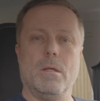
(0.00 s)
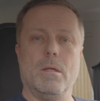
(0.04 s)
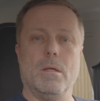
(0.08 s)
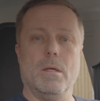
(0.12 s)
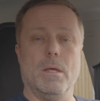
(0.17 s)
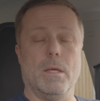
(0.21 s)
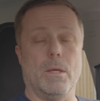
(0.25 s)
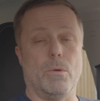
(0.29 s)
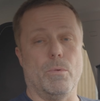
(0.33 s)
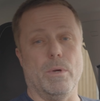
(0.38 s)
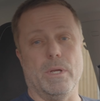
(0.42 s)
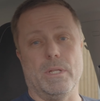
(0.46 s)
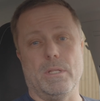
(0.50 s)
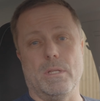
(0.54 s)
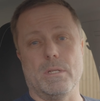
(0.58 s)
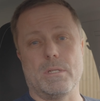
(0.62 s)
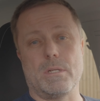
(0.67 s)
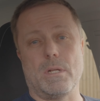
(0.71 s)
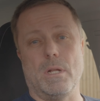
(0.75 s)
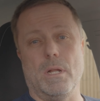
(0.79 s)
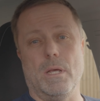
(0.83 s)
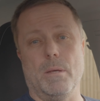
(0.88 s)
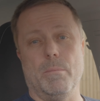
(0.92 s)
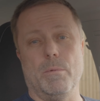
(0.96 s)
A quick
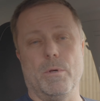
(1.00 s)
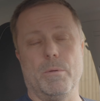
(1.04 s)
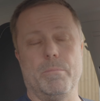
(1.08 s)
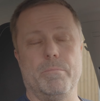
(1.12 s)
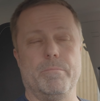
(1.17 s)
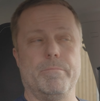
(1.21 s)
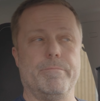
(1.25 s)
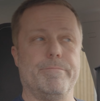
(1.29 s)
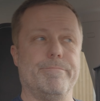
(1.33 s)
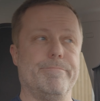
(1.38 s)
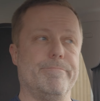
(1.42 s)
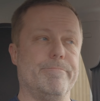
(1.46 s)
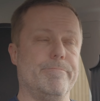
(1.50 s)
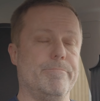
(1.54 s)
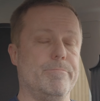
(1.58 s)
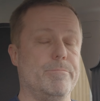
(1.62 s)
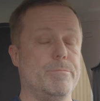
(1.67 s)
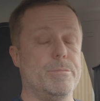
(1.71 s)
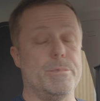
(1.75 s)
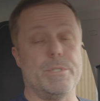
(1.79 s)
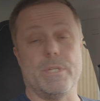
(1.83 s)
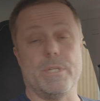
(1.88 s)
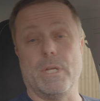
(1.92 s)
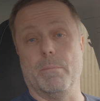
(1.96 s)
disclaimer,
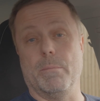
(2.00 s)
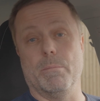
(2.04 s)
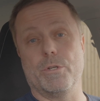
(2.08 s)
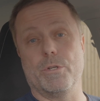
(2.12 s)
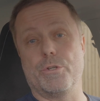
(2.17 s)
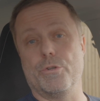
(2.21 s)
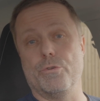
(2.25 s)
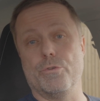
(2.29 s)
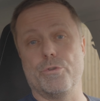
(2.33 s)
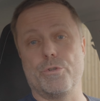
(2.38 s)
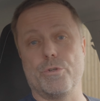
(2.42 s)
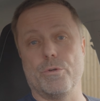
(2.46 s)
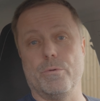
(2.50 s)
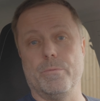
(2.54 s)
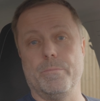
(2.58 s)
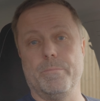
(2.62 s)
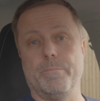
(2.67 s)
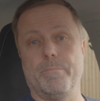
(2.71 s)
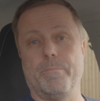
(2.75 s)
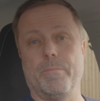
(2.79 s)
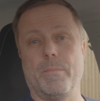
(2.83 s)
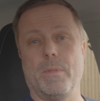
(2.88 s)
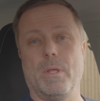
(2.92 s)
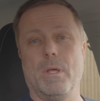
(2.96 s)
same as usual.
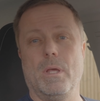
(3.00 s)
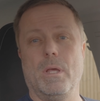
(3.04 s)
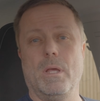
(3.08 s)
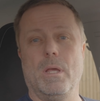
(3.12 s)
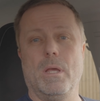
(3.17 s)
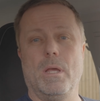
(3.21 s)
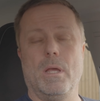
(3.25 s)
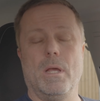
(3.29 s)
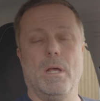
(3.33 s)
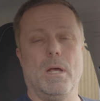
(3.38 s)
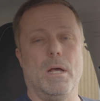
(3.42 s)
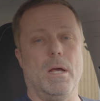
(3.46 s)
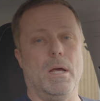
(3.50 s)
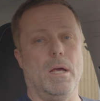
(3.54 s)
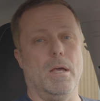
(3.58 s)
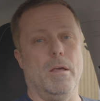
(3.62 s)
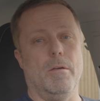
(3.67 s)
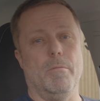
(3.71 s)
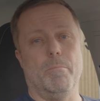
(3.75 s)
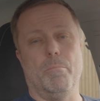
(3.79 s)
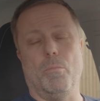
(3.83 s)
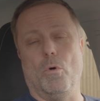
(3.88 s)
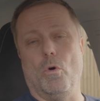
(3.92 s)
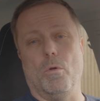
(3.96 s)
I
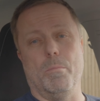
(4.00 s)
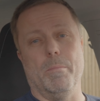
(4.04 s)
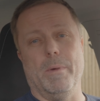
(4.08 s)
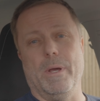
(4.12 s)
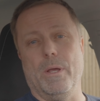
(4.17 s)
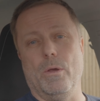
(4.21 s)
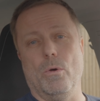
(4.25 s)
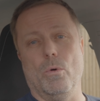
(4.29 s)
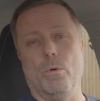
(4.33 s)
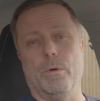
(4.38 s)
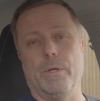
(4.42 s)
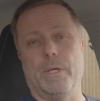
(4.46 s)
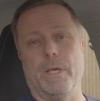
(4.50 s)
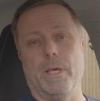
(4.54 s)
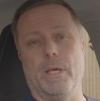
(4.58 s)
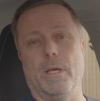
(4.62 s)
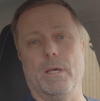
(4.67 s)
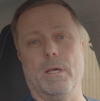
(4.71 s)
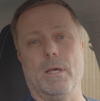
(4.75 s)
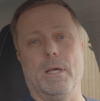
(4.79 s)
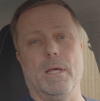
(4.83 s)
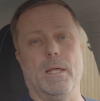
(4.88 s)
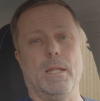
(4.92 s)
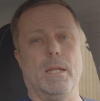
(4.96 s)
bought my own
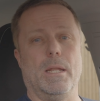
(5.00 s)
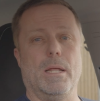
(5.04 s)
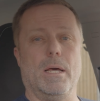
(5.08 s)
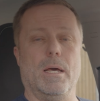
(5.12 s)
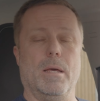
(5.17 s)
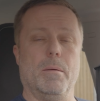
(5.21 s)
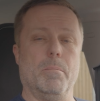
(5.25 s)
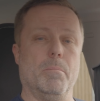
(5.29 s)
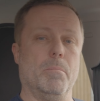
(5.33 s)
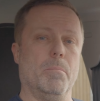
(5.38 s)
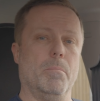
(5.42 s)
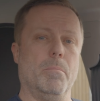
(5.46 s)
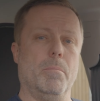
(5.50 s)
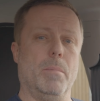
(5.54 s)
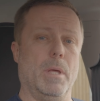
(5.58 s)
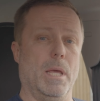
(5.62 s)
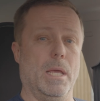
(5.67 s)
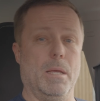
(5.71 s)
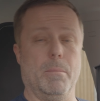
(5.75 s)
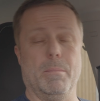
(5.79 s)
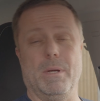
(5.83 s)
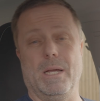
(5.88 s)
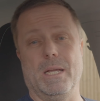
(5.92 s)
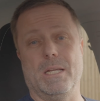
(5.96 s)
gear and I'm
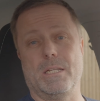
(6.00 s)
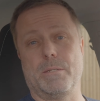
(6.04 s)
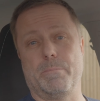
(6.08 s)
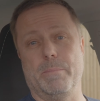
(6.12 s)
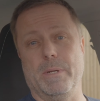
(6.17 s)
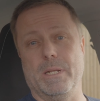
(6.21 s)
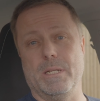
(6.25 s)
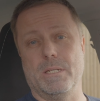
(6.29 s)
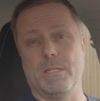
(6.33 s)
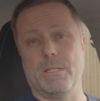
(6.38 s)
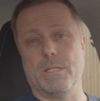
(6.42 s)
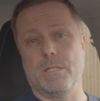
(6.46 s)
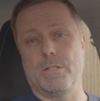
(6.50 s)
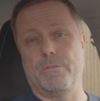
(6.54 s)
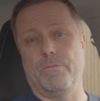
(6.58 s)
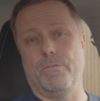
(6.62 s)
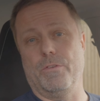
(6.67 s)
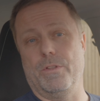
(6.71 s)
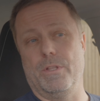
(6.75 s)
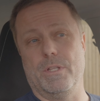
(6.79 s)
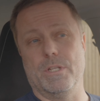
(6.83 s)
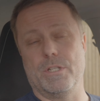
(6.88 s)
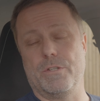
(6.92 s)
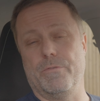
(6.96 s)
paying my expenses for
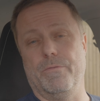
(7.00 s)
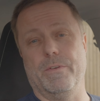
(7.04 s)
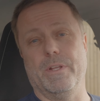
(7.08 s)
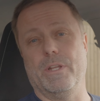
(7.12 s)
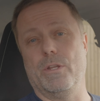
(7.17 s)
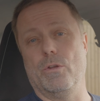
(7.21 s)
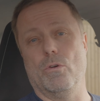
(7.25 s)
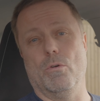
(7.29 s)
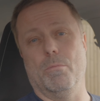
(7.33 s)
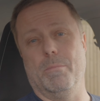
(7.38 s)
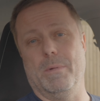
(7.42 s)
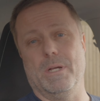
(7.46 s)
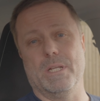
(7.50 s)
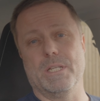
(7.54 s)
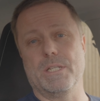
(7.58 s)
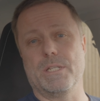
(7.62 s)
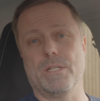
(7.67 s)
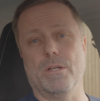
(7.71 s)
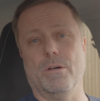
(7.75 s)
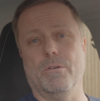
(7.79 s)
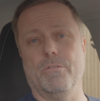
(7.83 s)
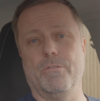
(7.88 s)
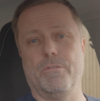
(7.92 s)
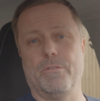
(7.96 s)
this video
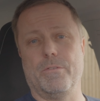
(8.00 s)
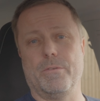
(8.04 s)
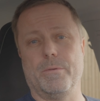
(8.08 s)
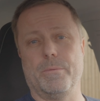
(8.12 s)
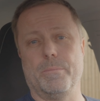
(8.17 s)
myself.